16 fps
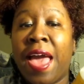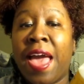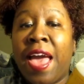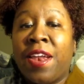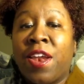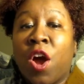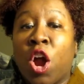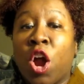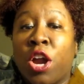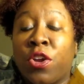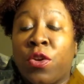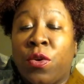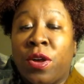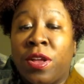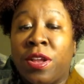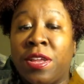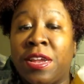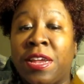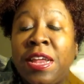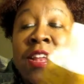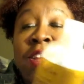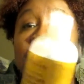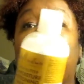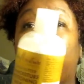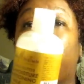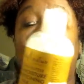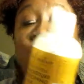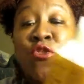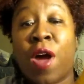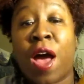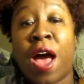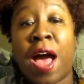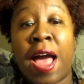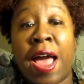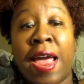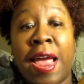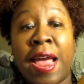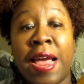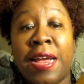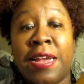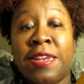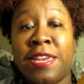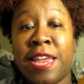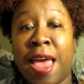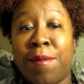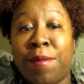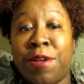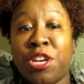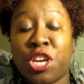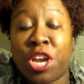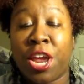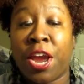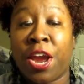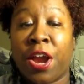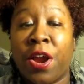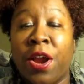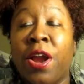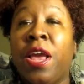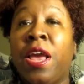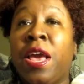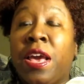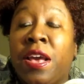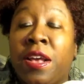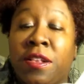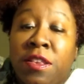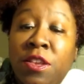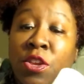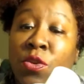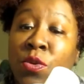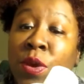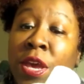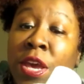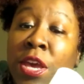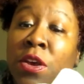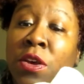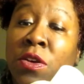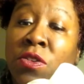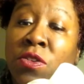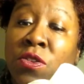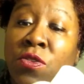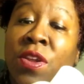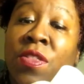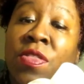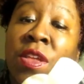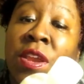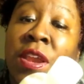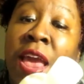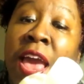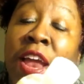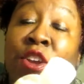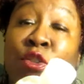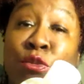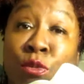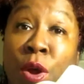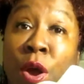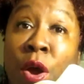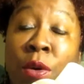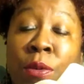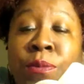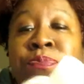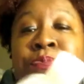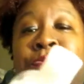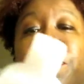and argan oil in it, and it's for dry, damaged hair. It's to heal, strengthen, and grow.